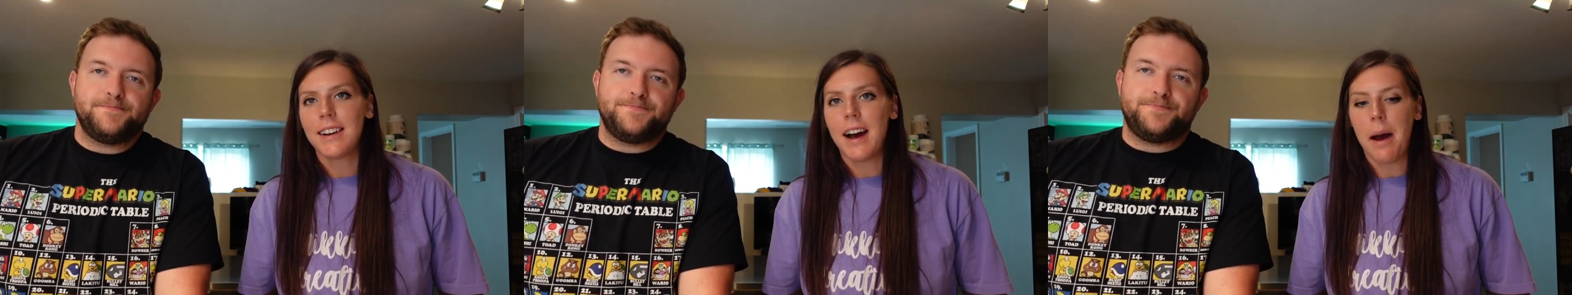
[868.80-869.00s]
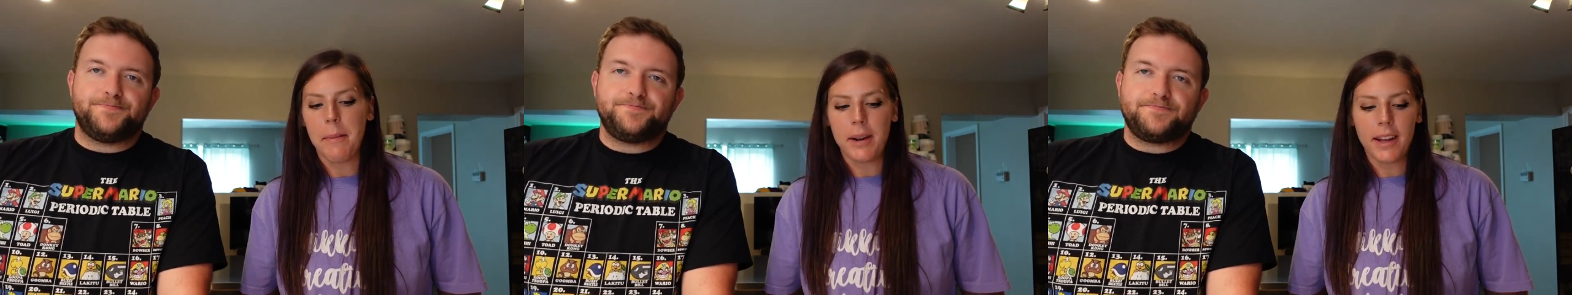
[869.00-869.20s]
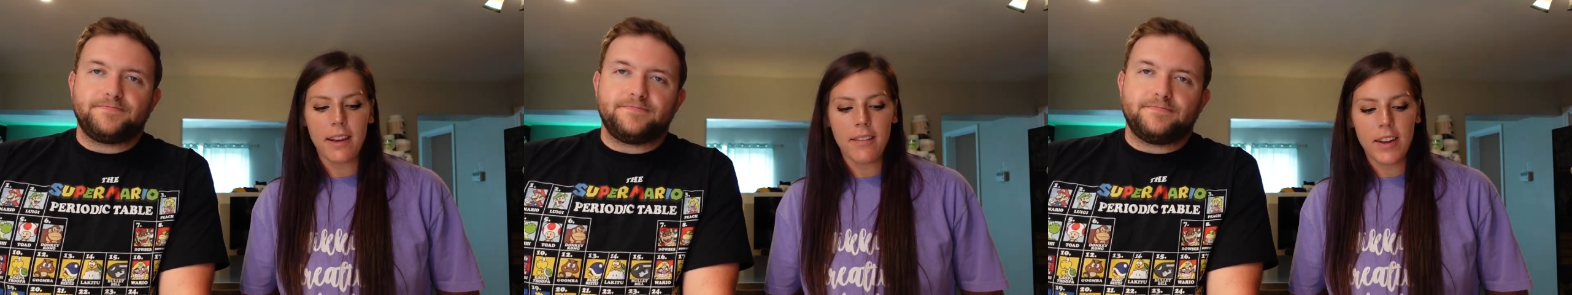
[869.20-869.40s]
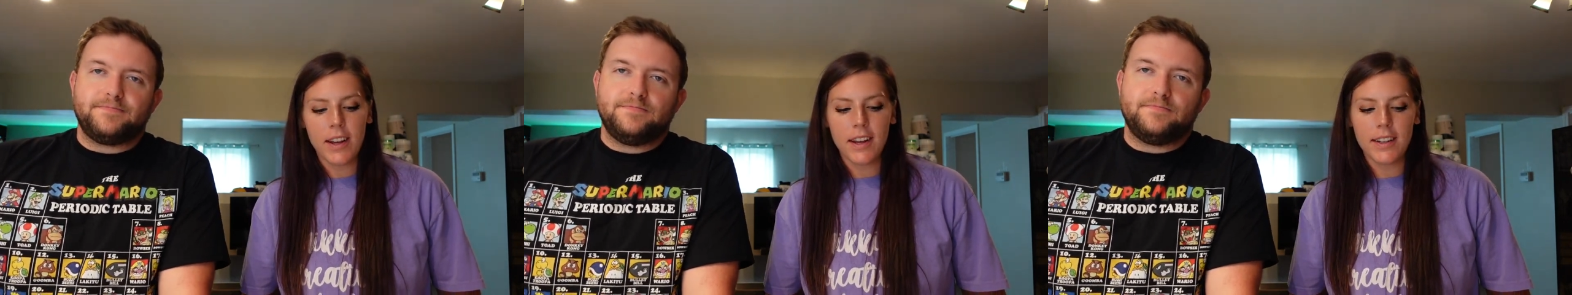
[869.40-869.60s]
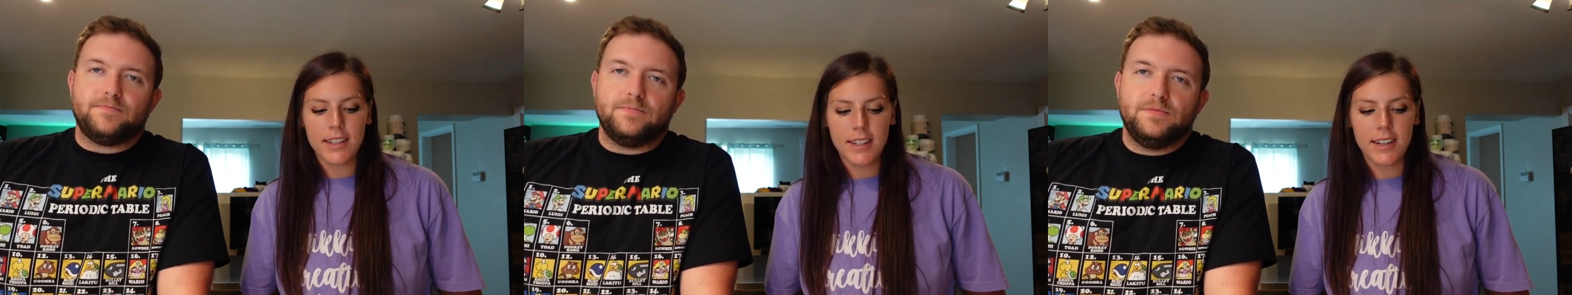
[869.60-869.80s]
Speaker 1: I'm gonna give
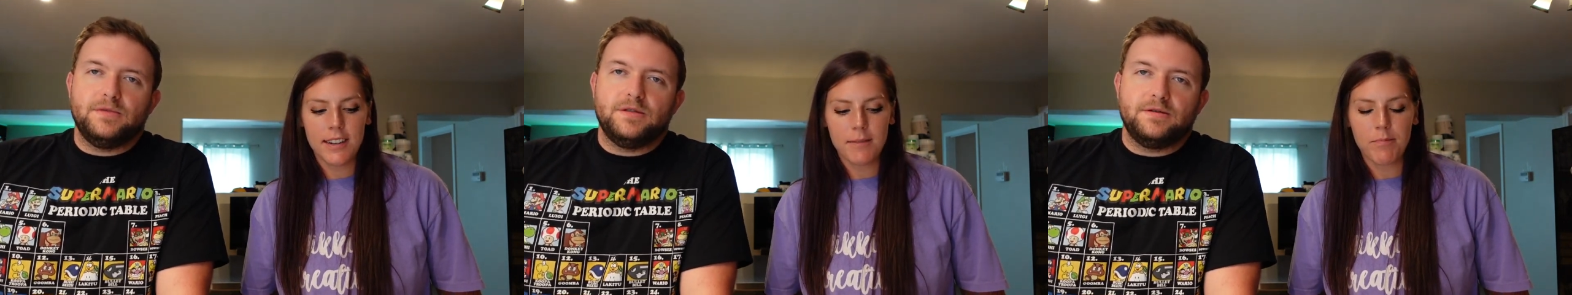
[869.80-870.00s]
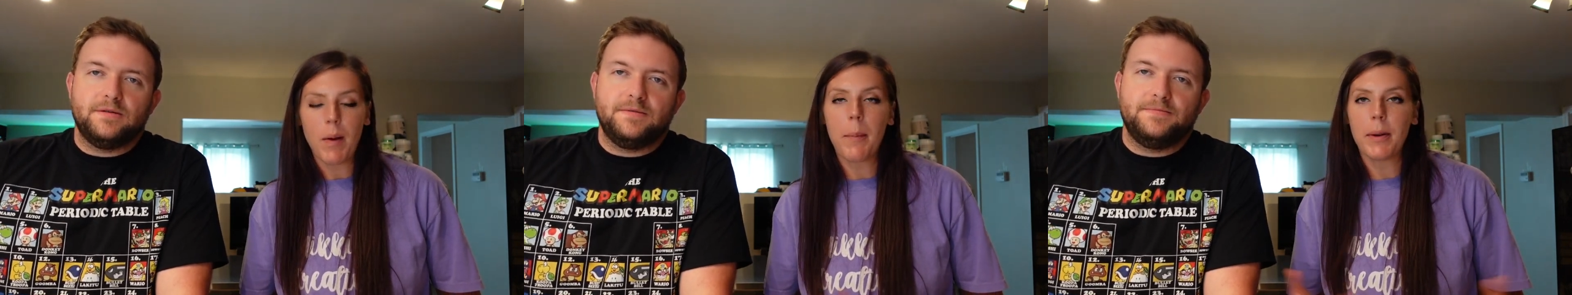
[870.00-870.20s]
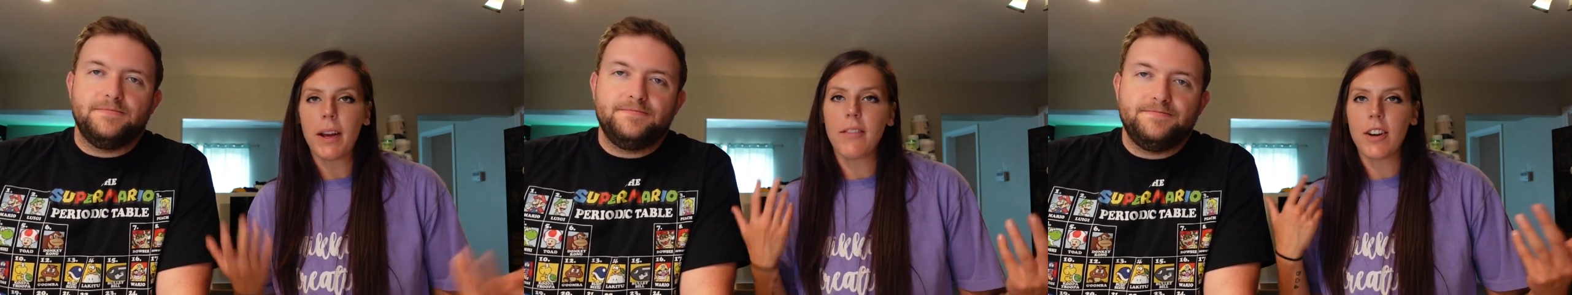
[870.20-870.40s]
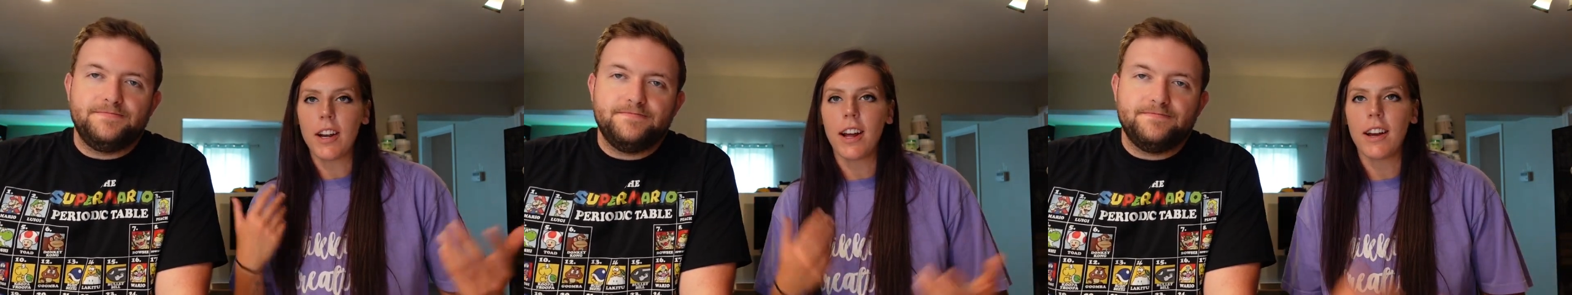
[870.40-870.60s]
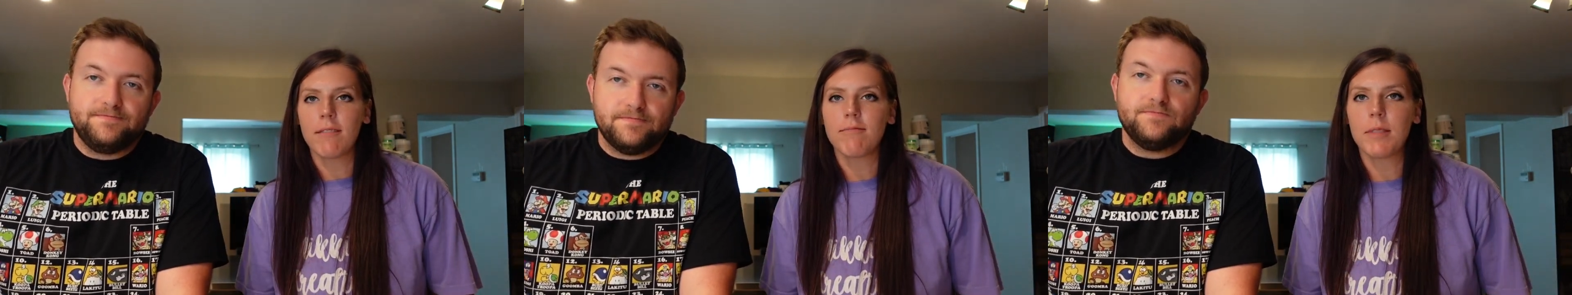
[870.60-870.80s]
it. I'm gonna give it
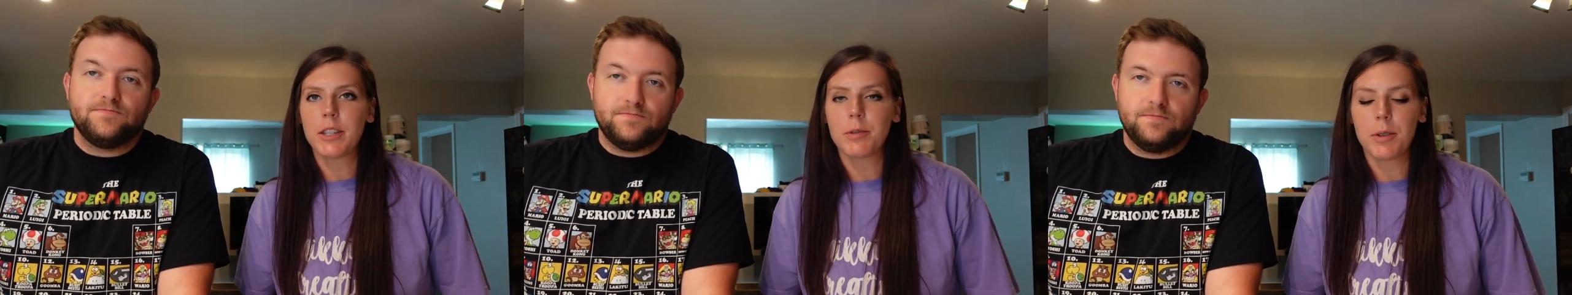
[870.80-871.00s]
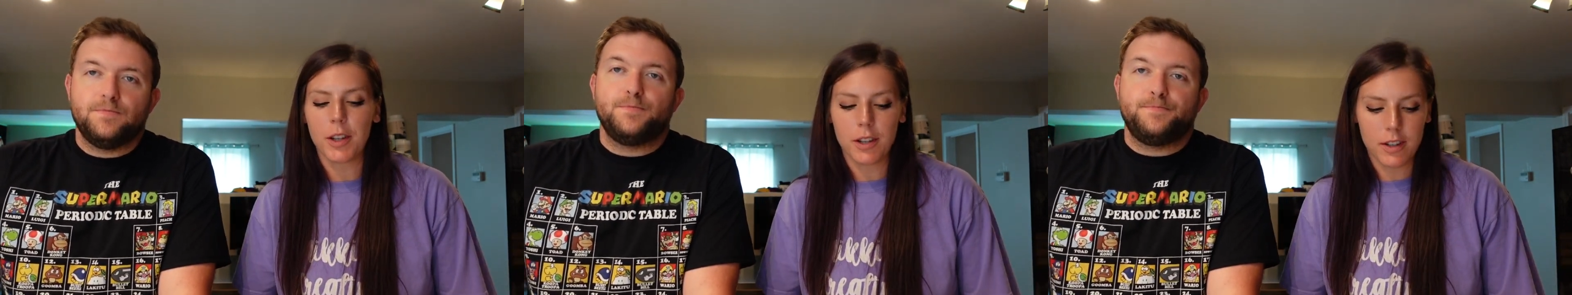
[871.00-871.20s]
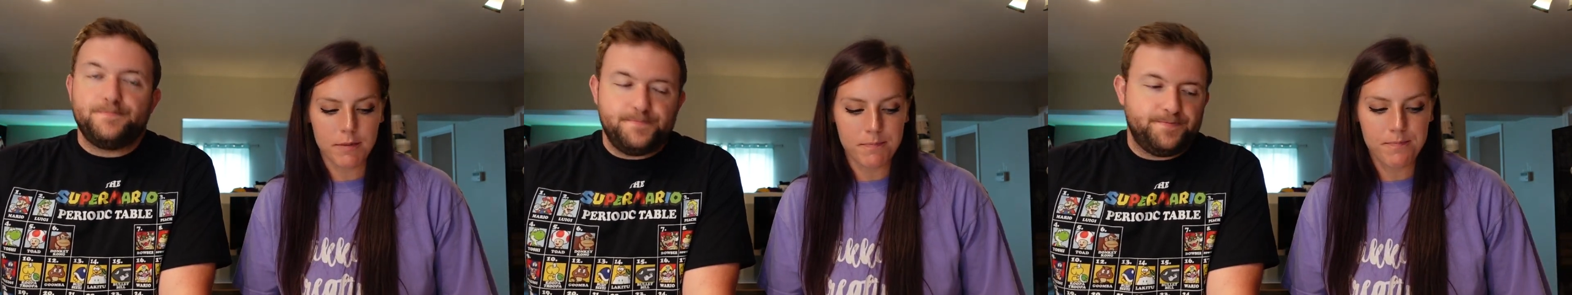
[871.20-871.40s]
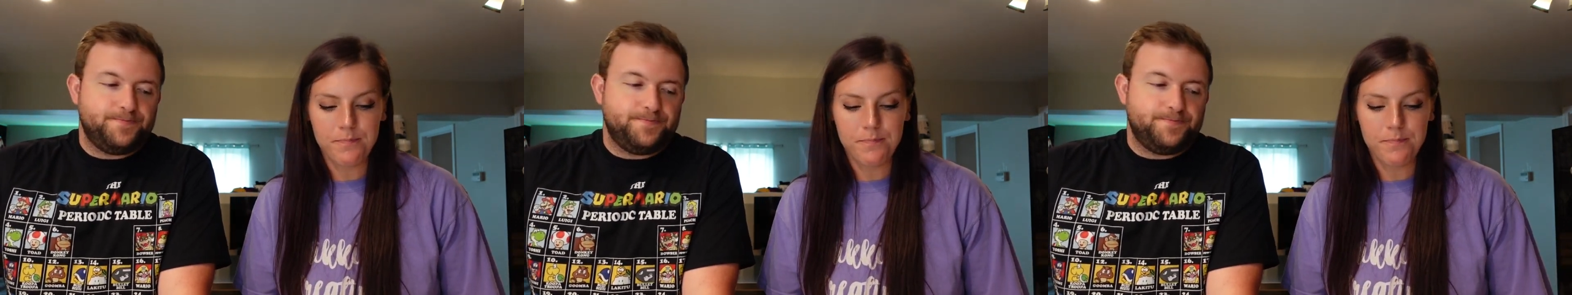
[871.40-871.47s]
an eight. It's really good.